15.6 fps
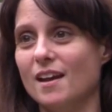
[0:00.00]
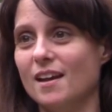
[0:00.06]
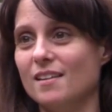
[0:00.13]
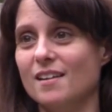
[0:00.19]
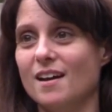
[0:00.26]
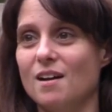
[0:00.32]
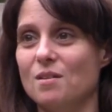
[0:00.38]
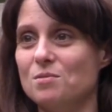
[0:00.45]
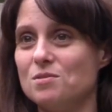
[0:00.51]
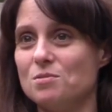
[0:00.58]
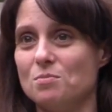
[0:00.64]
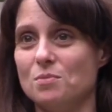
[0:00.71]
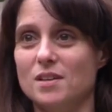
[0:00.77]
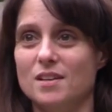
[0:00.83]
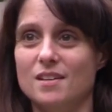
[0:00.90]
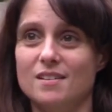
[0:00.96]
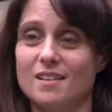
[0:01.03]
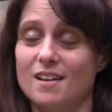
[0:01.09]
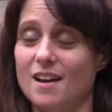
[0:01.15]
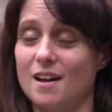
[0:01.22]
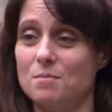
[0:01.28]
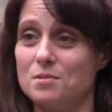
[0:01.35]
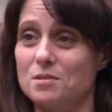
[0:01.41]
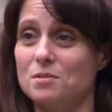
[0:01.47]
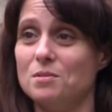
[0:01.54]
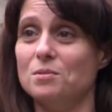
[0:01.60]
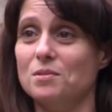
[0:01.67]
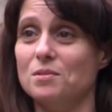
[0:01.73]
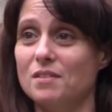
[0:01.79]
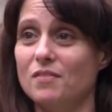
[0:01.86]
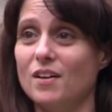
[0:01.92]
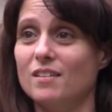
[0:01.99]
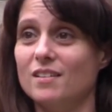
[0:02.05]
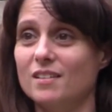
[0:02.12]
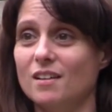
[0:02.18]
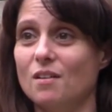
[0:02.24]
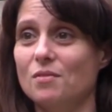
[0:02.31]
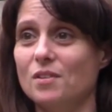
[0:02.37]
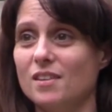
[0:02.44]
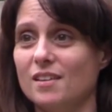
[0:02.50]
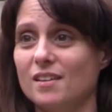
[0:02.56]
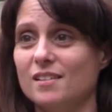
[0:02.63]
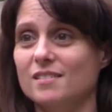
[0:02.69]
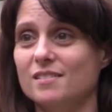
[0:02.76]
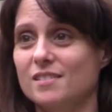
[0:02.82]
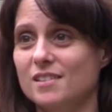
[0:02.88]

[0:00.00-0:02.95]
and the house, we absolutely fell in love with it.